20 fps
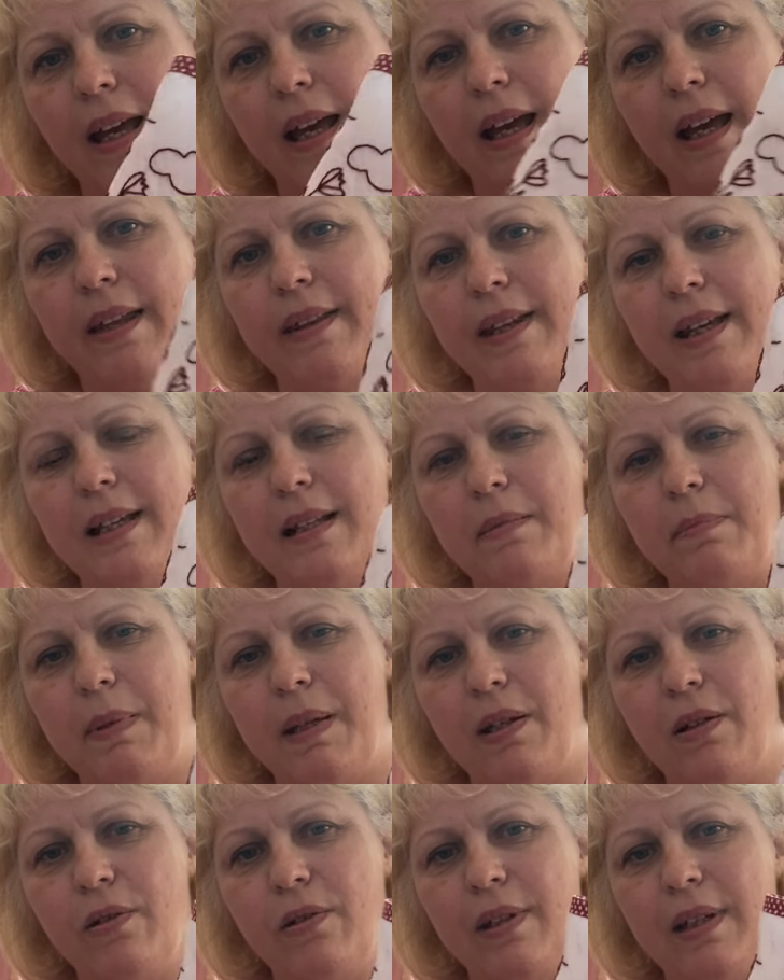and that's
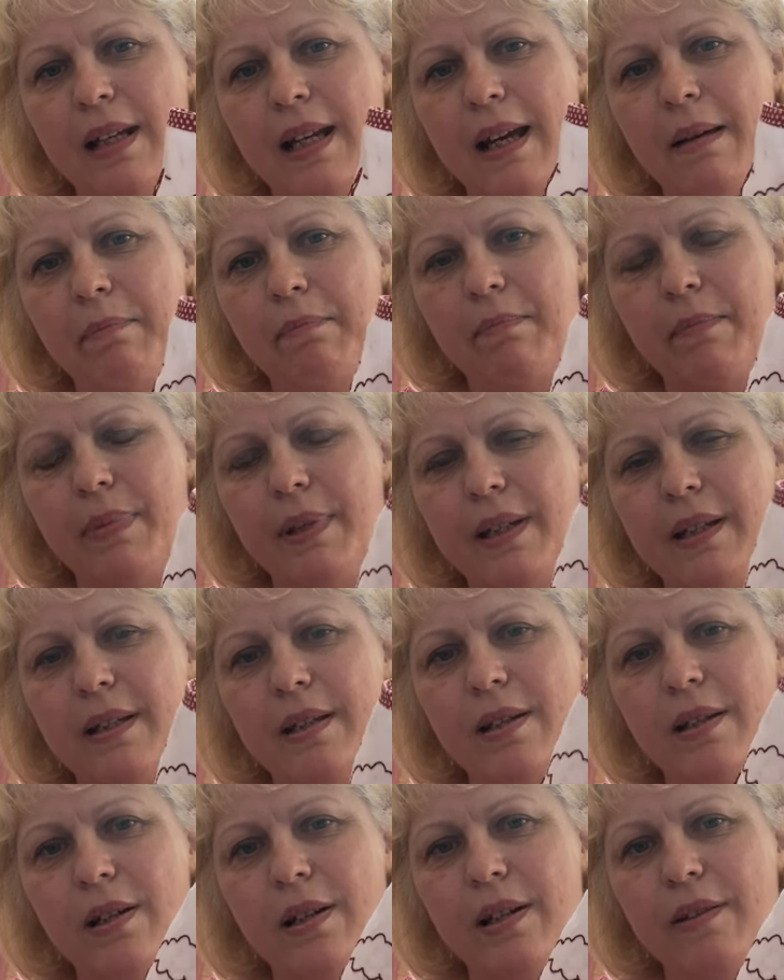been on the lamp in the
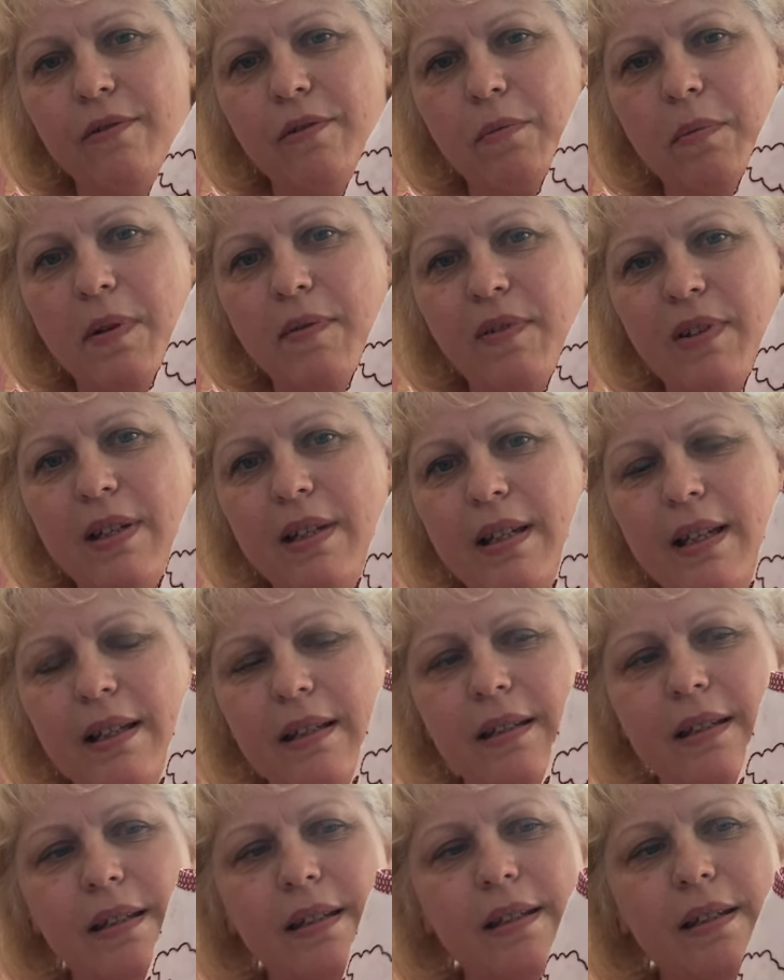dining room ever
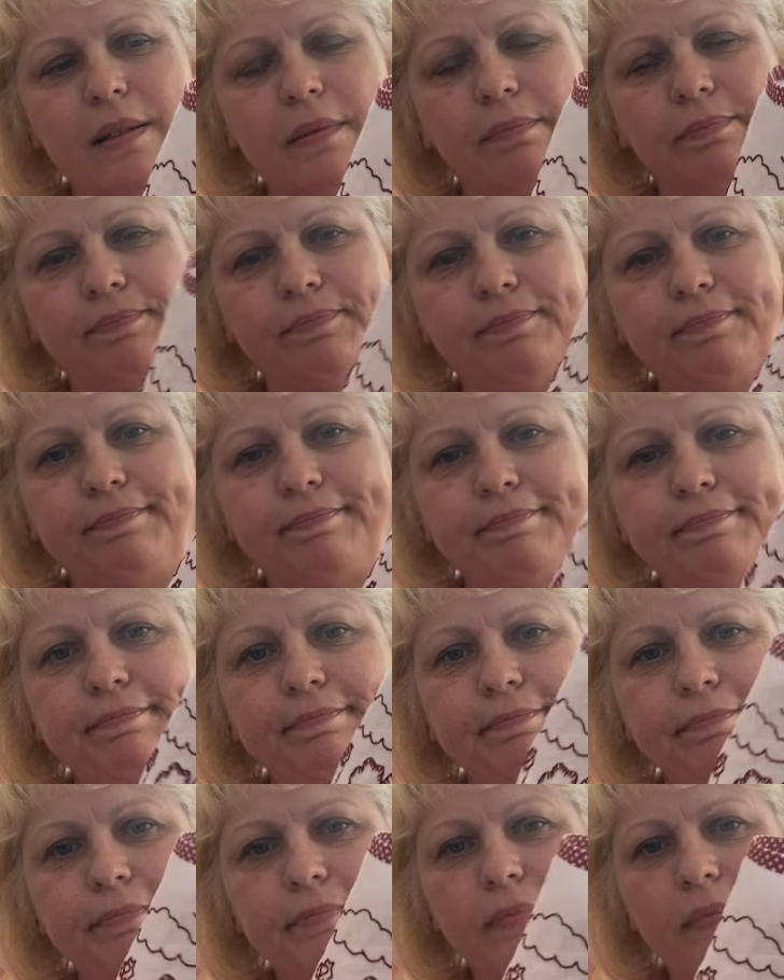since.
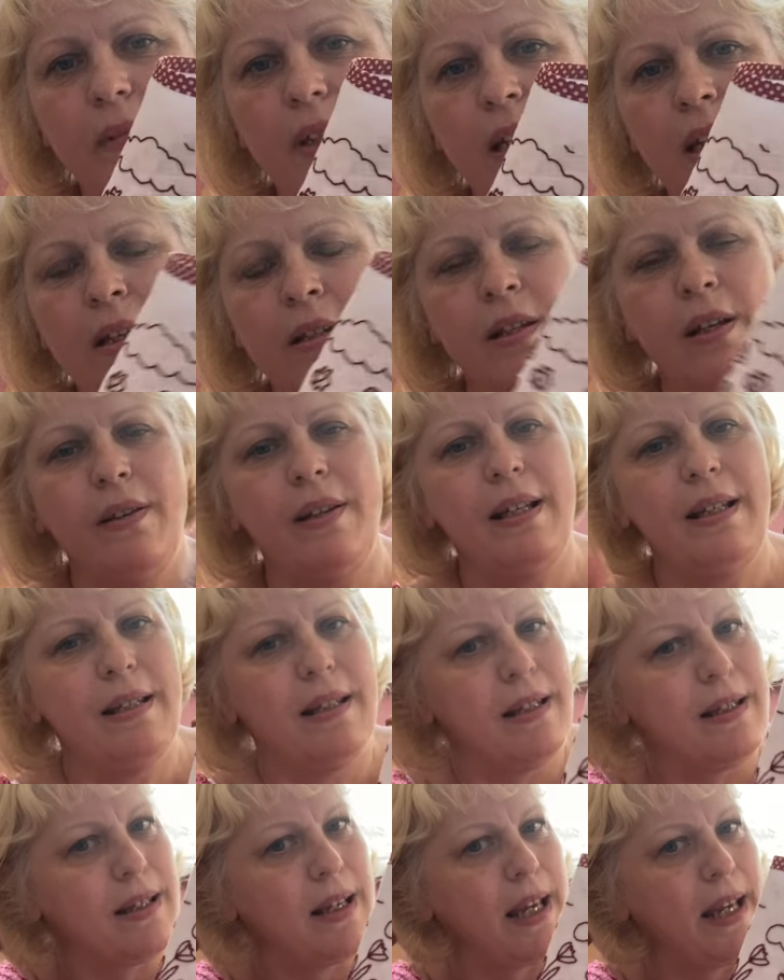So this
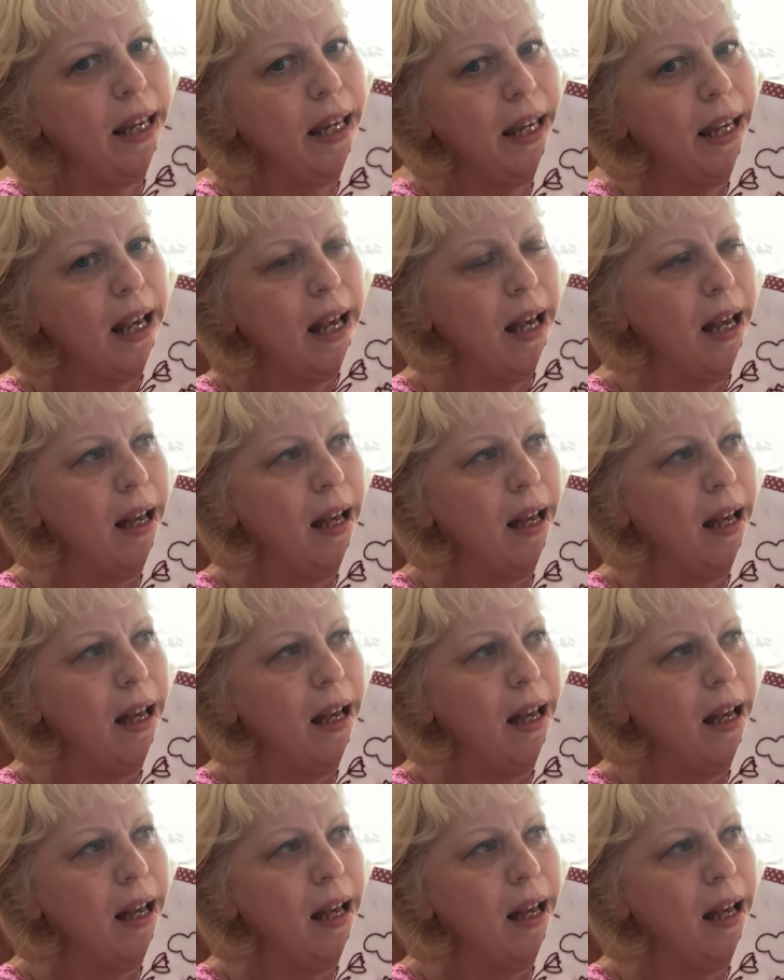is a